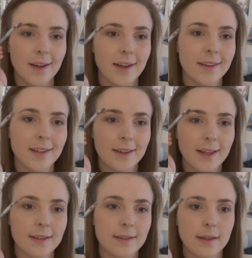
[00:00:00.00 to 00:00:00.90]
I think
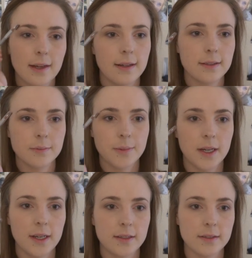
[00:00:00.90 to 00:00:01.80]
that's the hardest
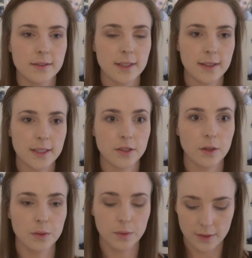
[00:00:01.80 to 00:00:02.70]
part, is that they
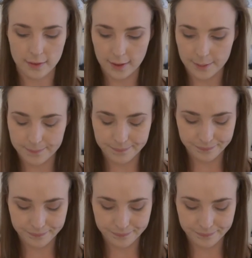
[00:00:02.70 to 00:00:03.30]
don't look the same.